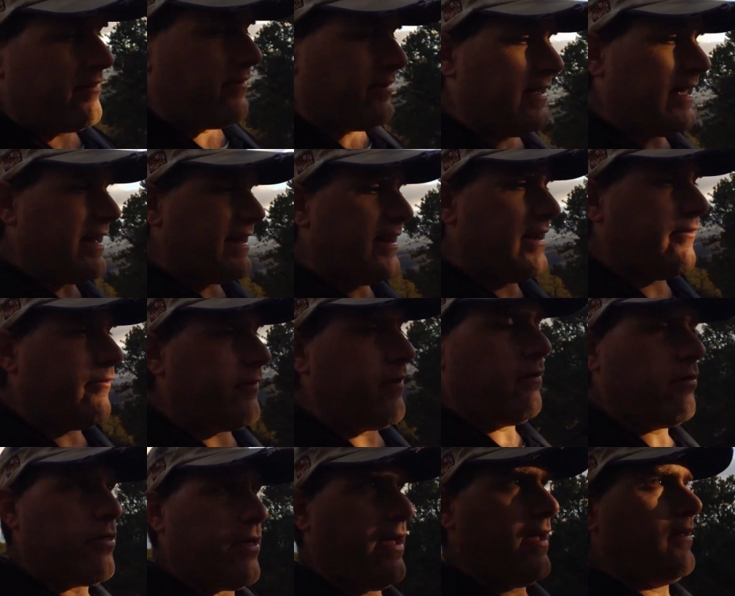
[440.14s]
get in a
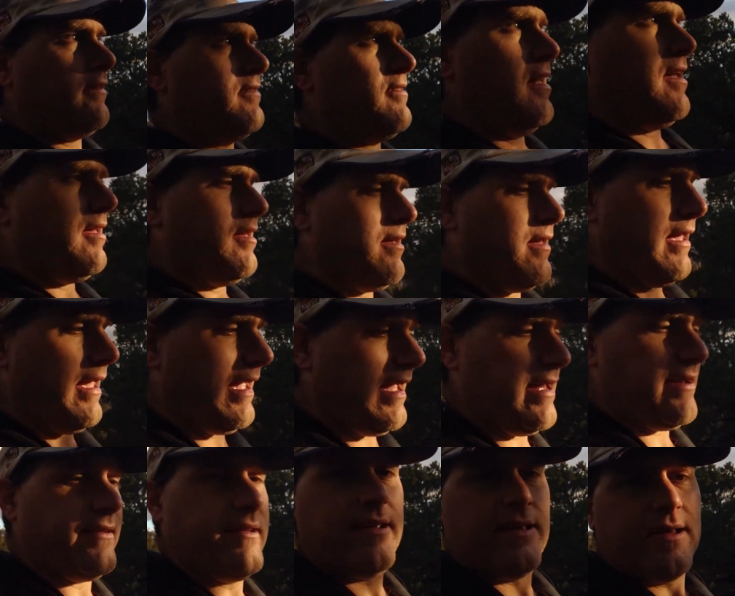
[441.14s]
few things.
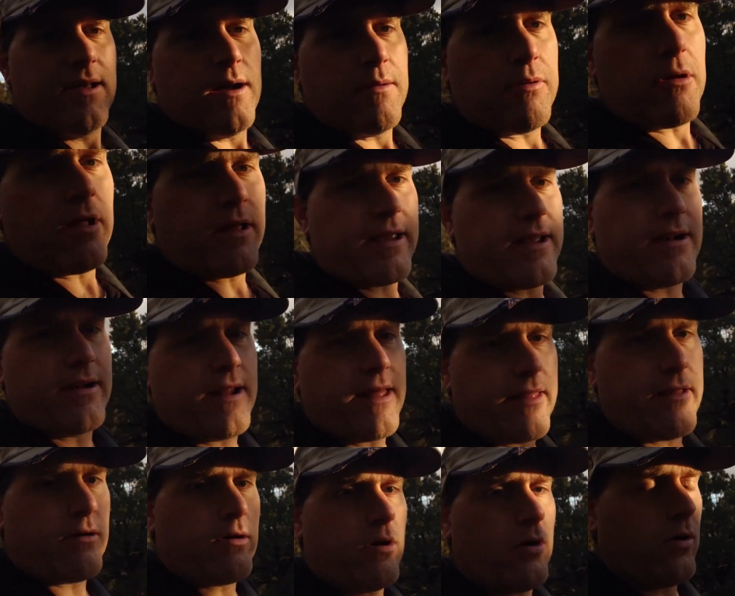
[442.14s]
And probably in
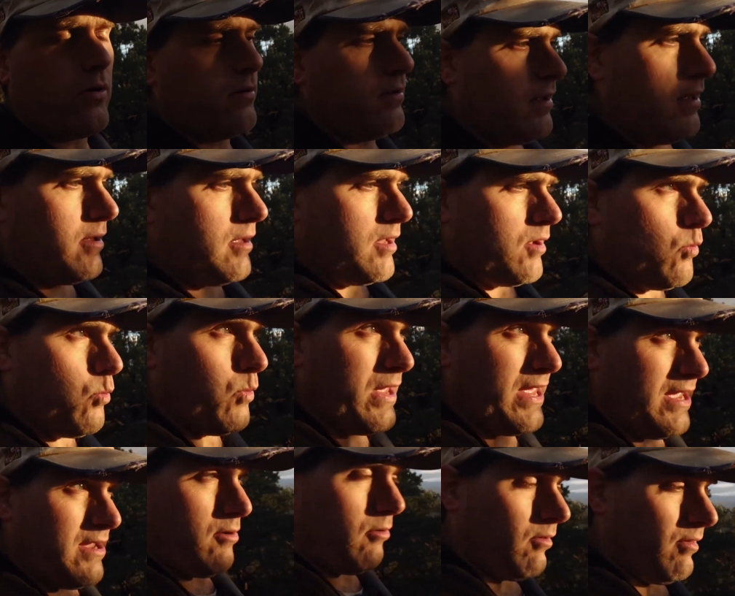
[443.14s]
another
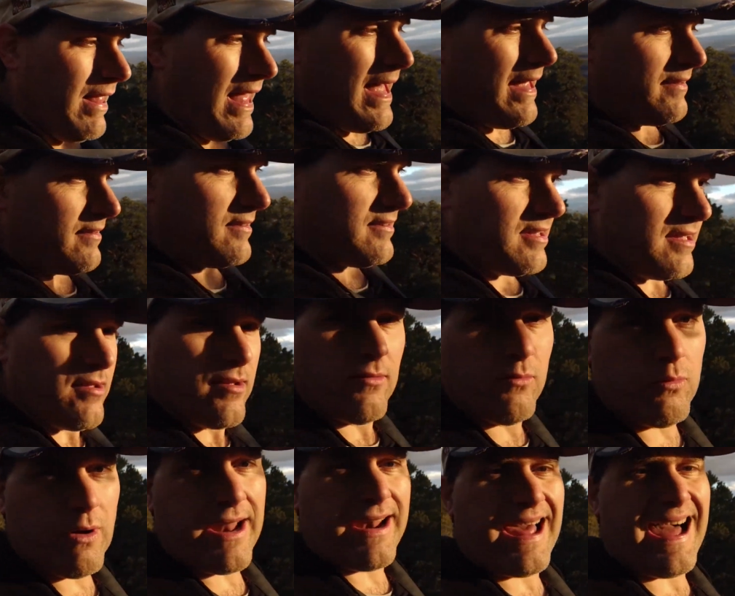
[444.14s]
week or less,
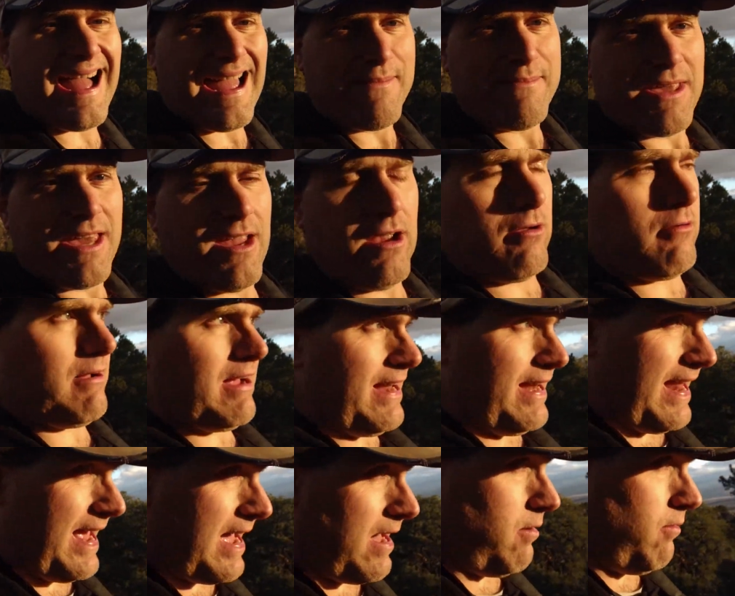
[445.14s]
when I'm here right
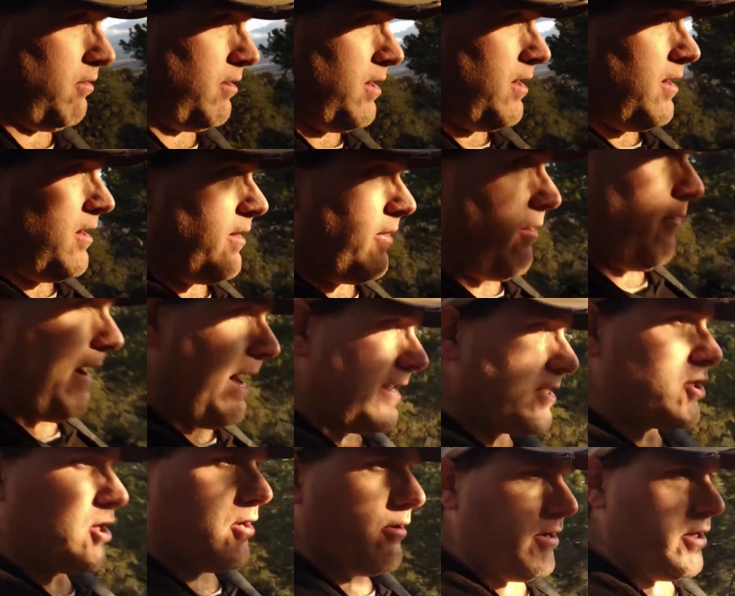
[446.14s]
now, they're
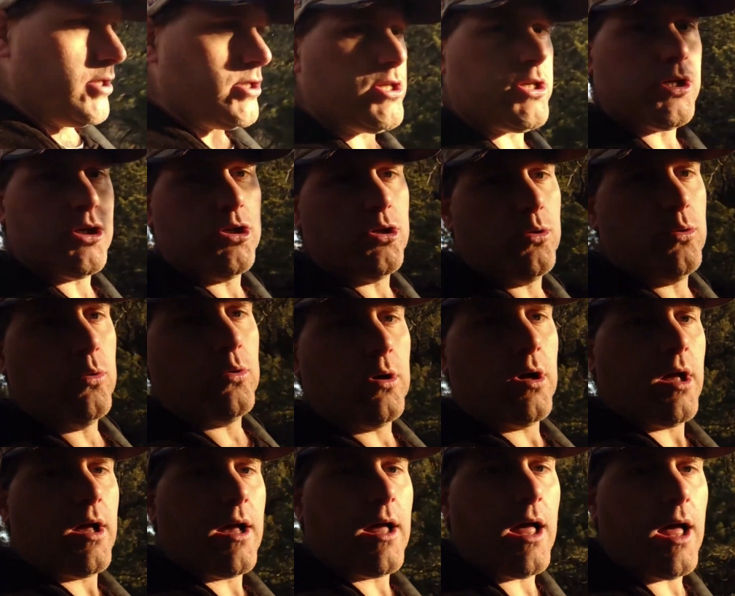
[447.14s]
actually going
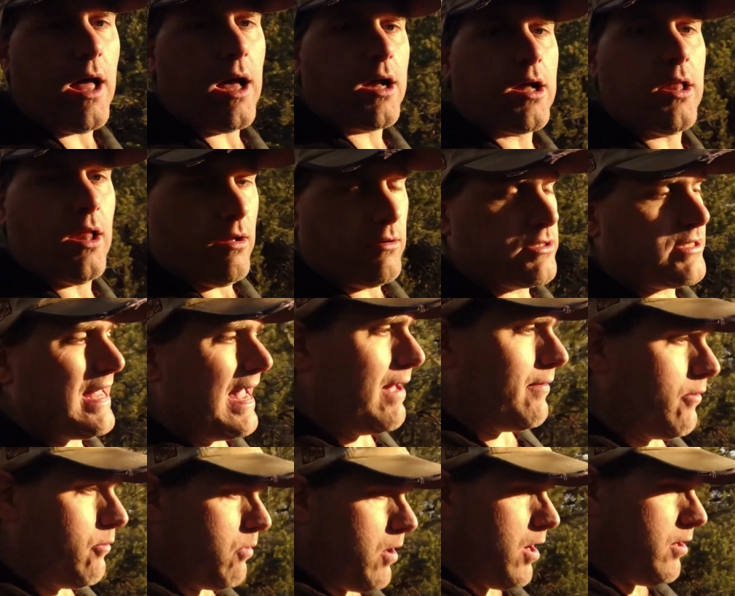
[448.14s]
to close down
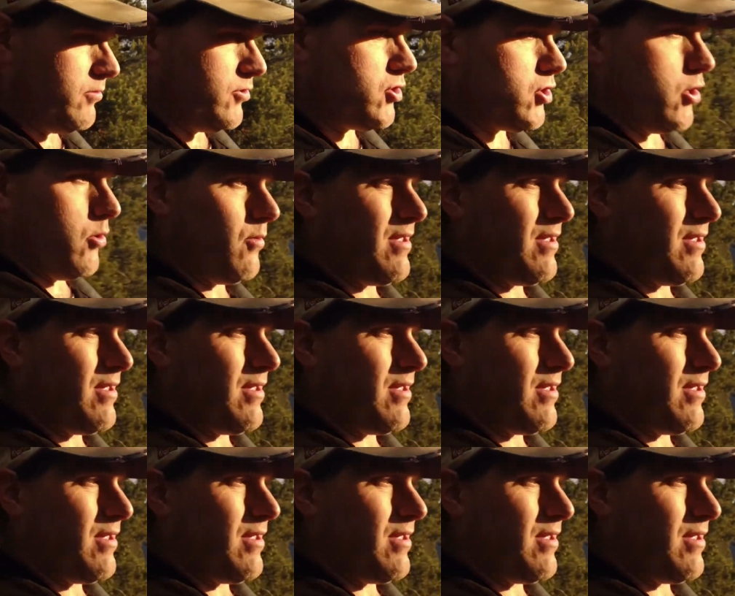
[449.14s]
the road, so you